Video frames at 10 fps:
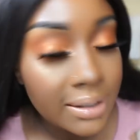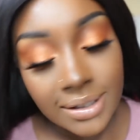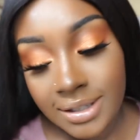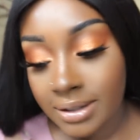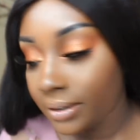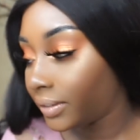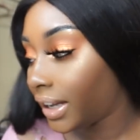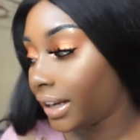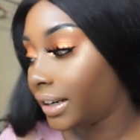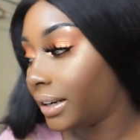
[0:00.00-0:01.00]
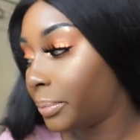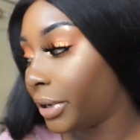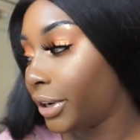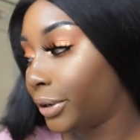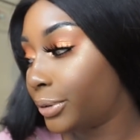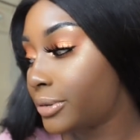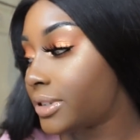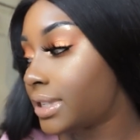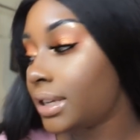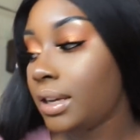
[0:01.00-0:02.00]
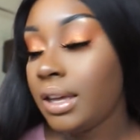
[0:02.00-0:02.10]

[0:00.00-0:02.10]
so I've got it in my nose.